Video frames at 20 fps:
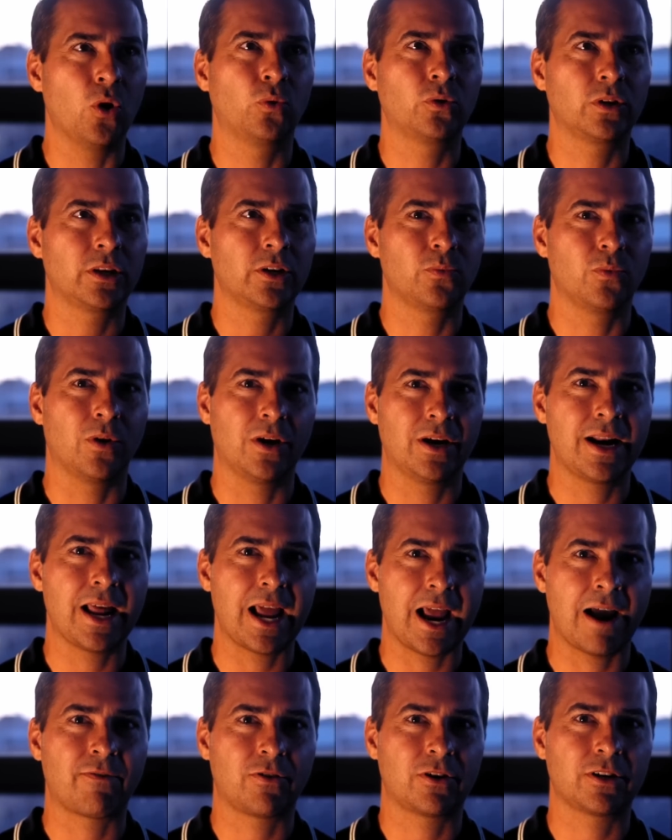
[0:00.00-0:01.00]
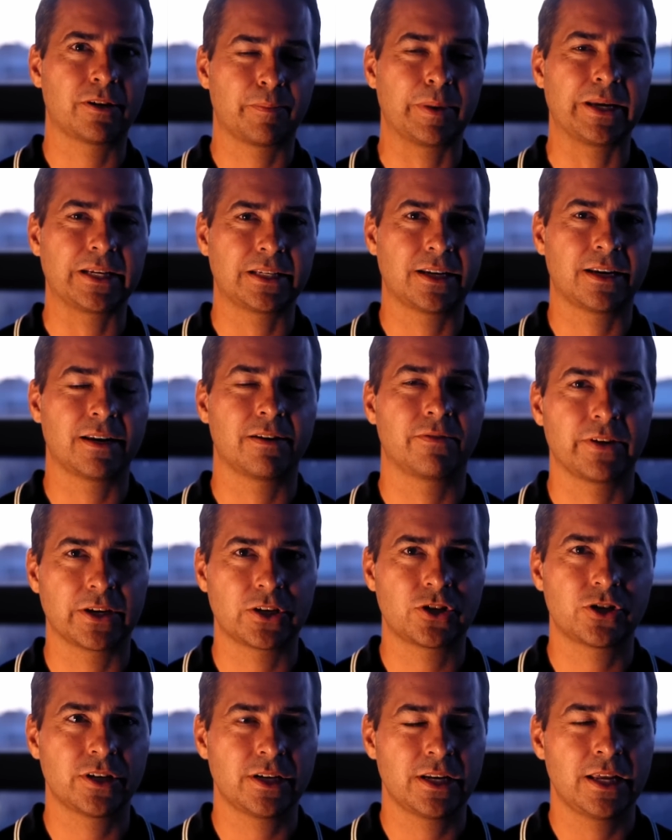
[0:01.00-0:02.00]
only one ever depicted in
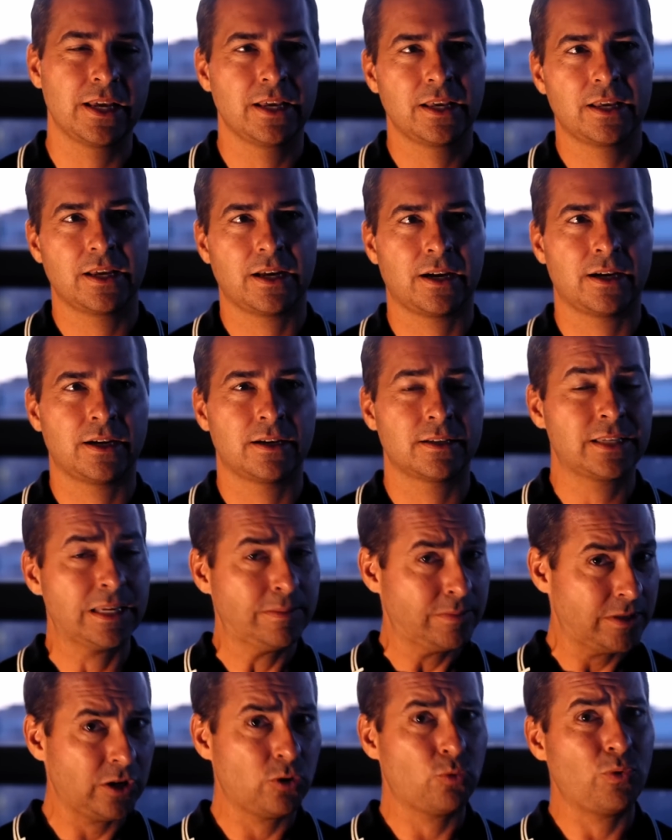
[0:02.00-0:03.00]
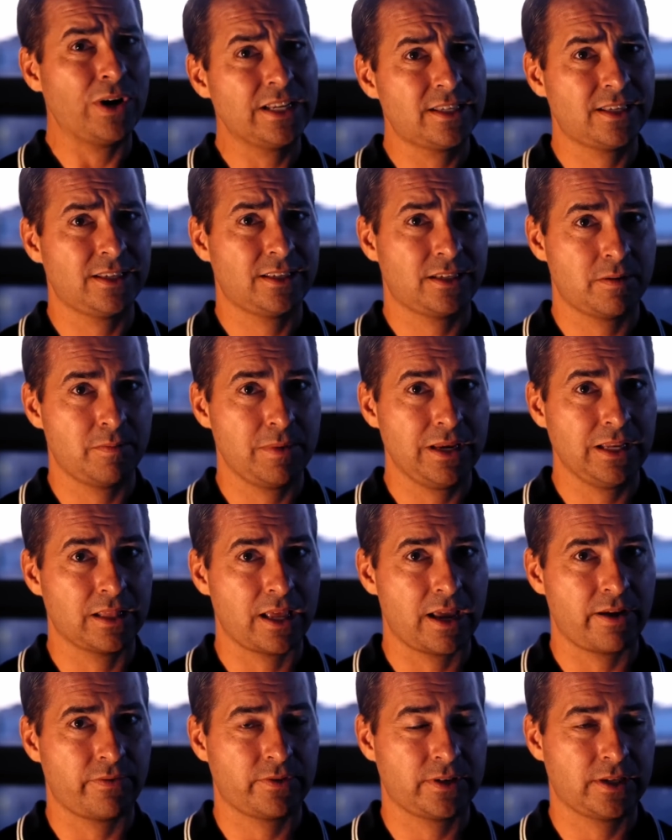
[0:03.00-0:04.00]
fiction. Uh, seems a little racist to me,
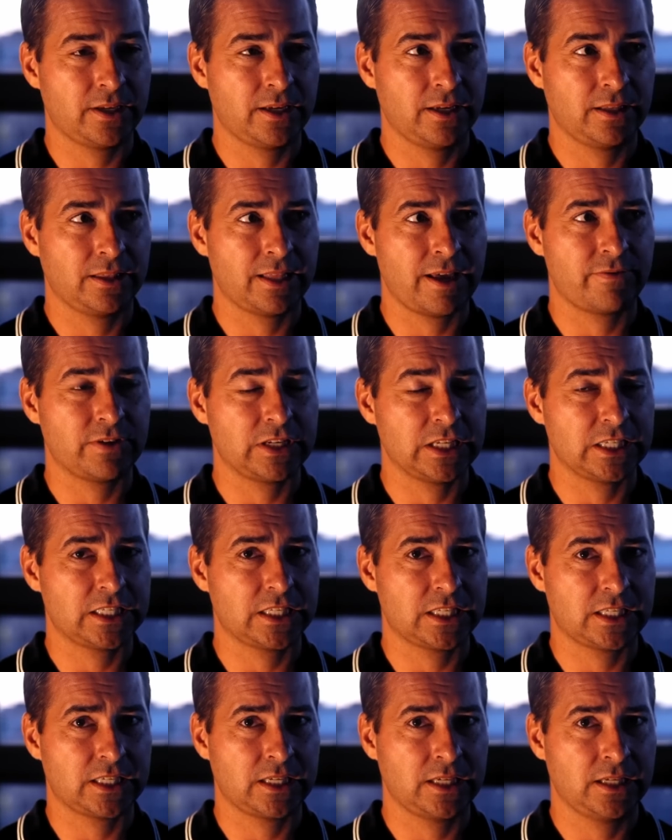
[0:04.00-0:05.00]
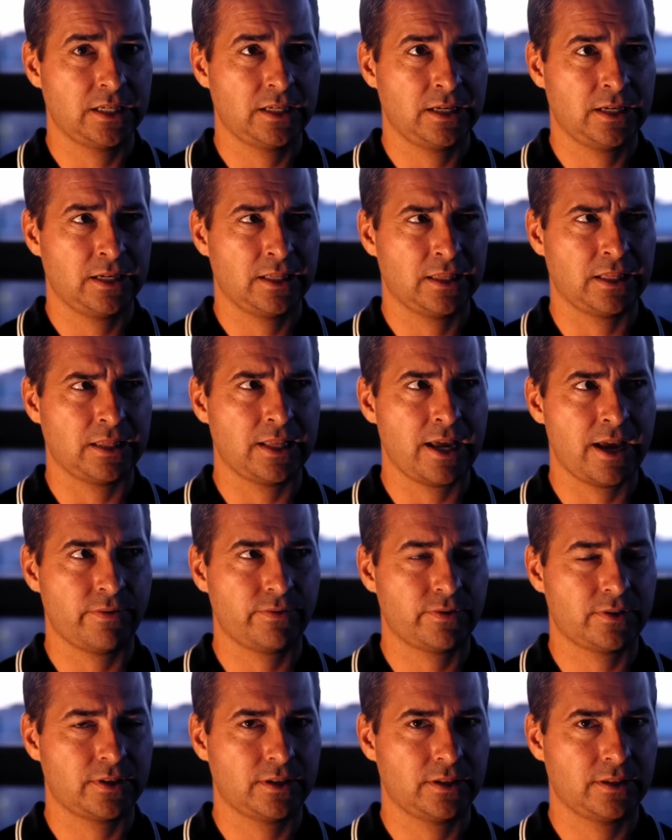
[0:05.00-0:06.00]
left, leftists, the
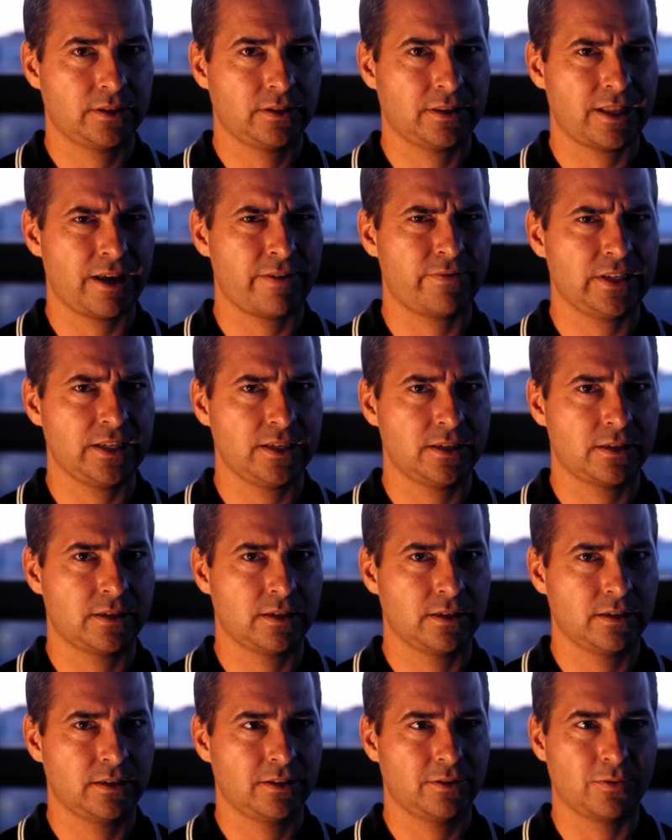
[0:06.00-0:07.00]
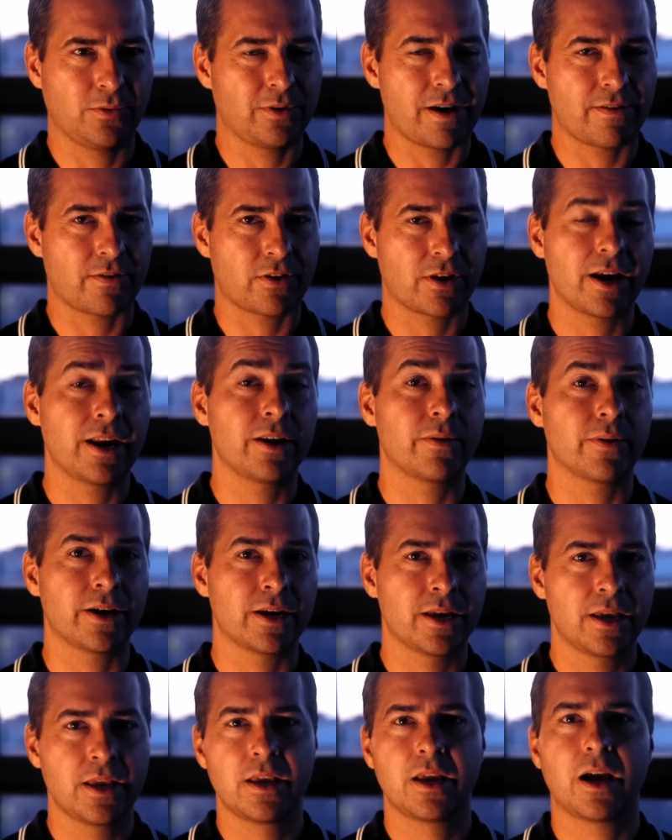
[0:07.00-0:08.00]
left, lefties, whatever.
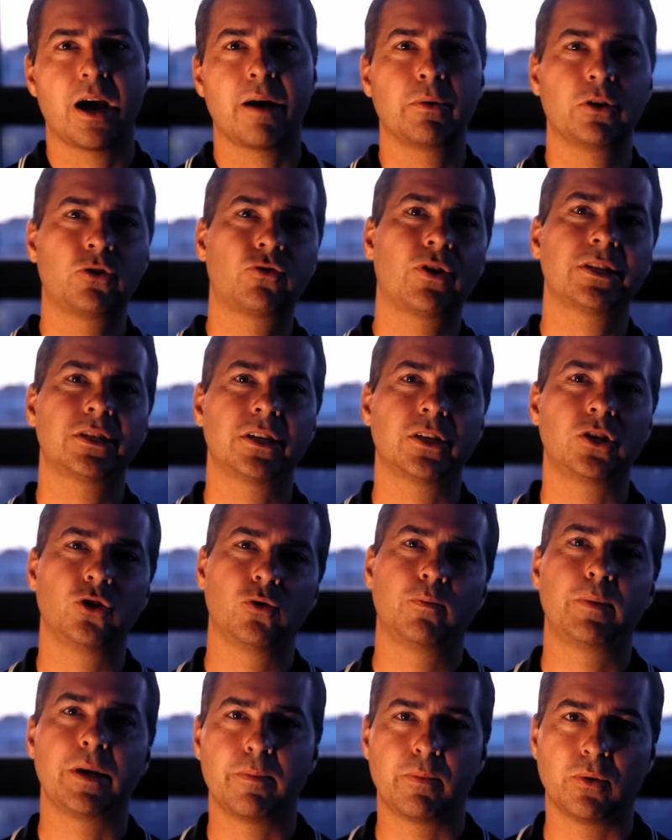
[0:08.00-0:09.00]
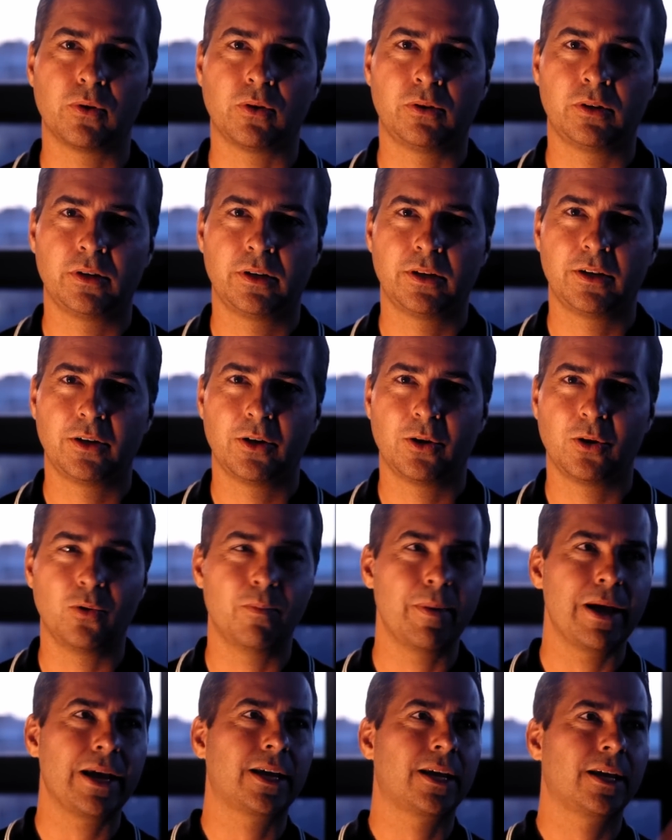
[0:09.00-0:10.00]
Anyway, I'm addressing you people
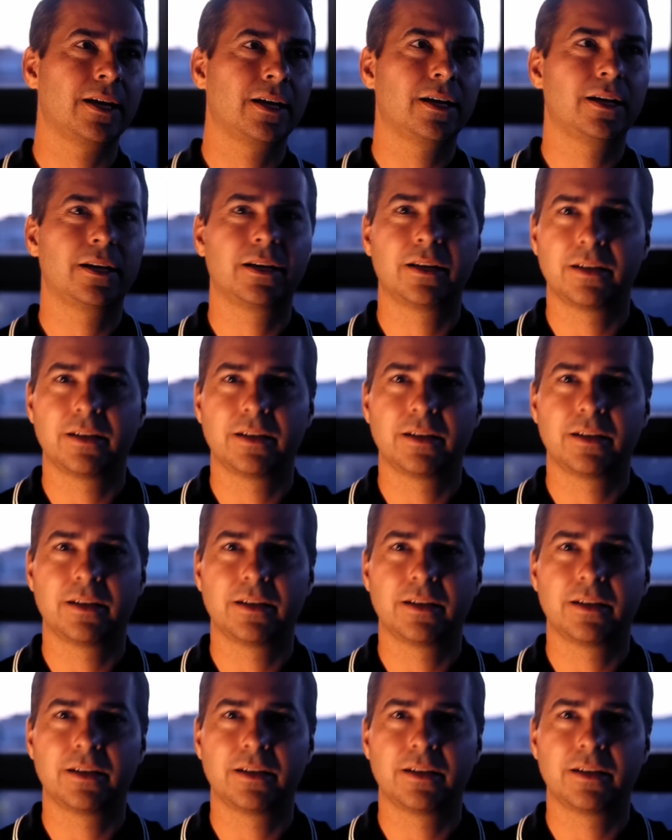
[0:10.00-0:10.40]
who make